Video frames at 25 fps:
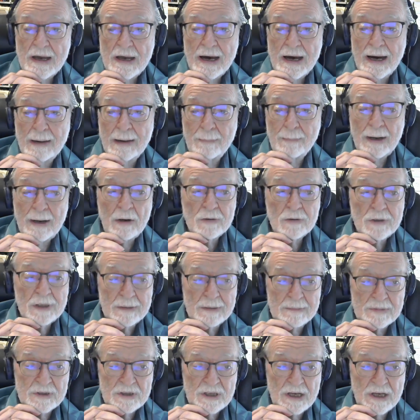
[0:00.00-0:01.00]
about
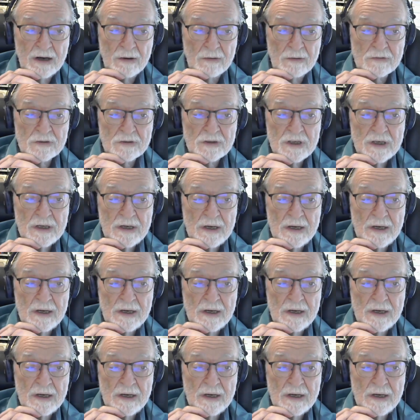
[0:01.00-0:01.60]
themselves